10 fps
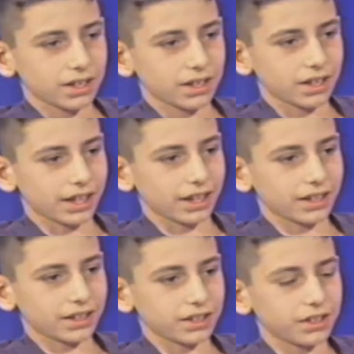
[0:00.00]
Like,
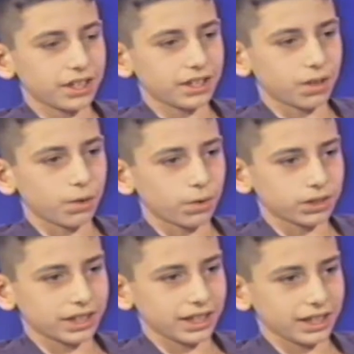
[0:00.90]
you need the whole
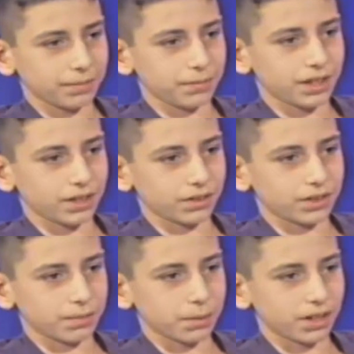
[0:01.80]
team,
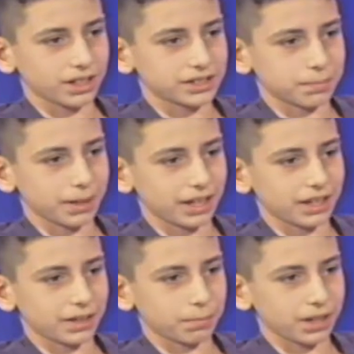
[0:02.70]
to participate
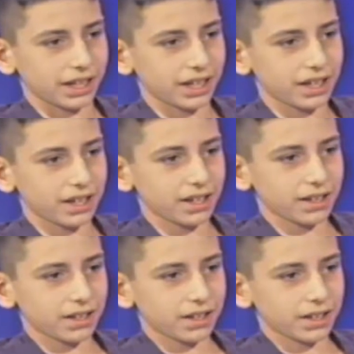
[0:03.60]
in the play,
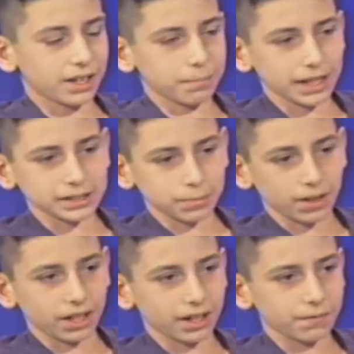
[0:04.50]
in
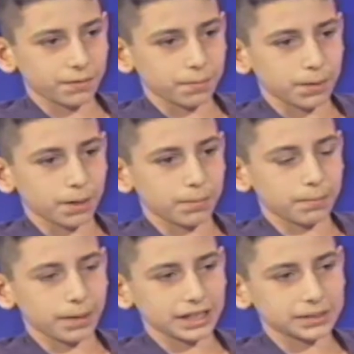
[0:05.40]
baseball and football,
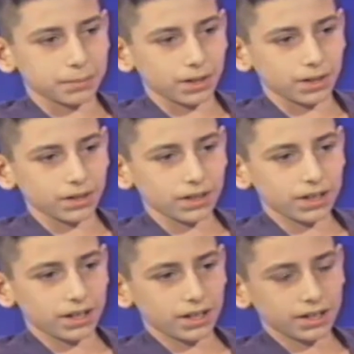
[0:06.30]
but baseball,
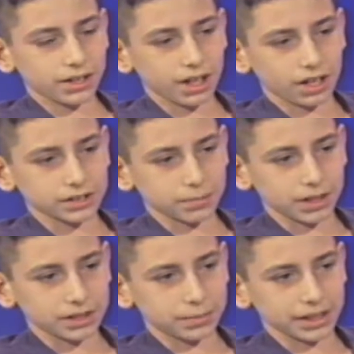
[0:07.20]
not as
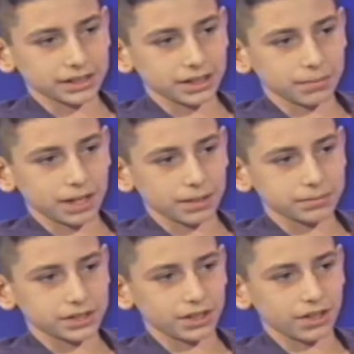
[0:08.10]
much because
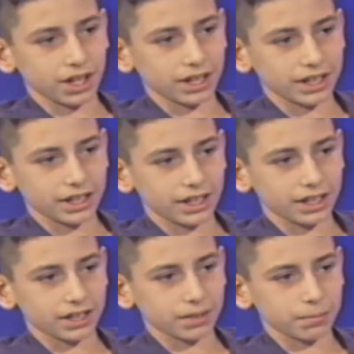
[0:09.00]
sometimes you're not
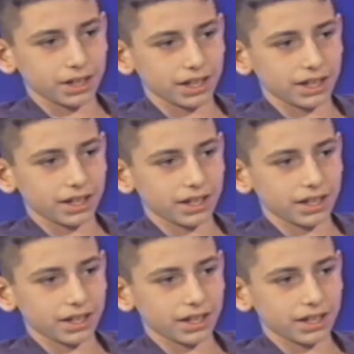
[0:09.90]
needed in the play.